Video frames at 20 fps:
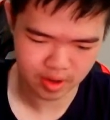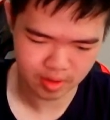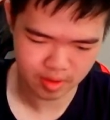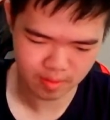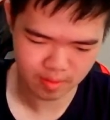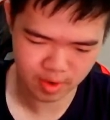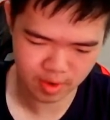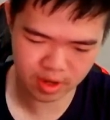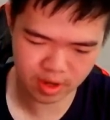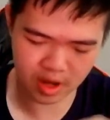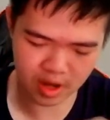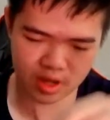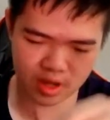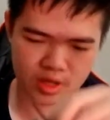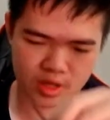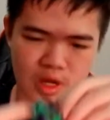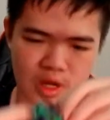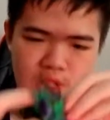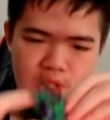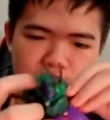Bring the
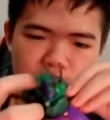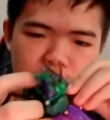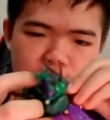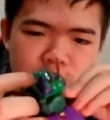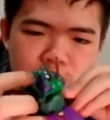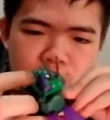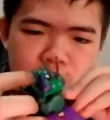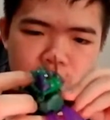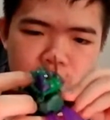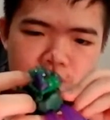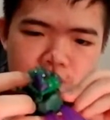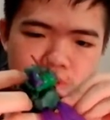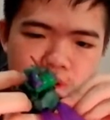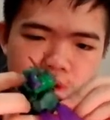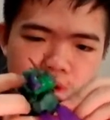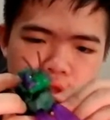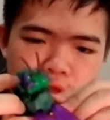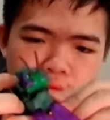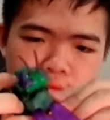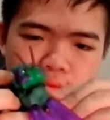insect legs down a
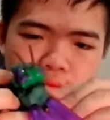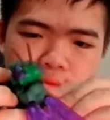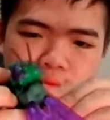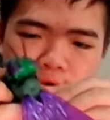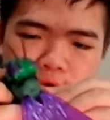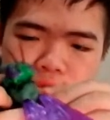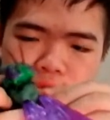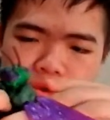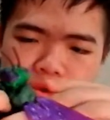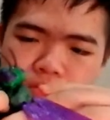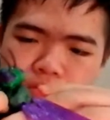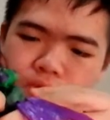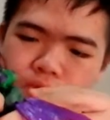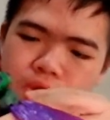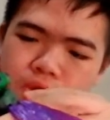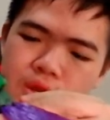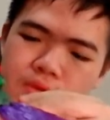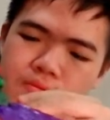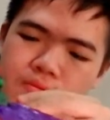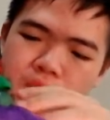little more
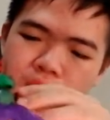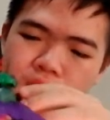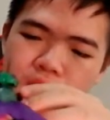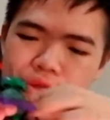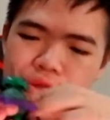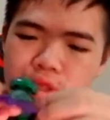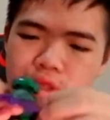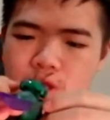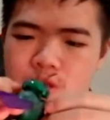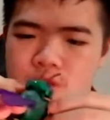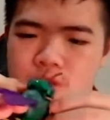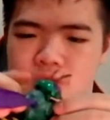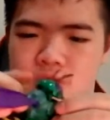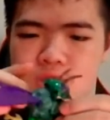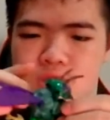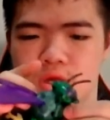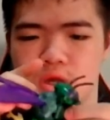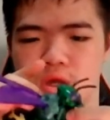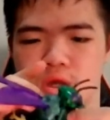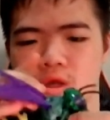down like that.
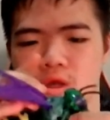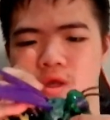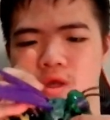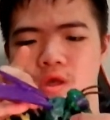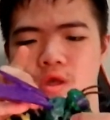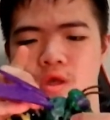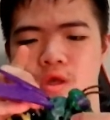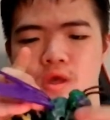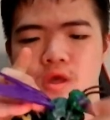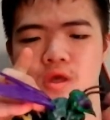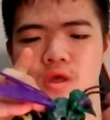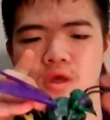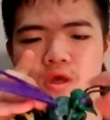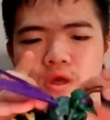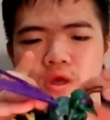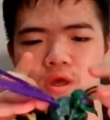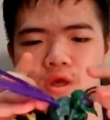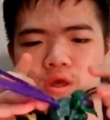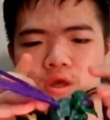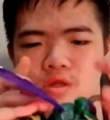
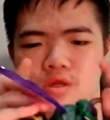And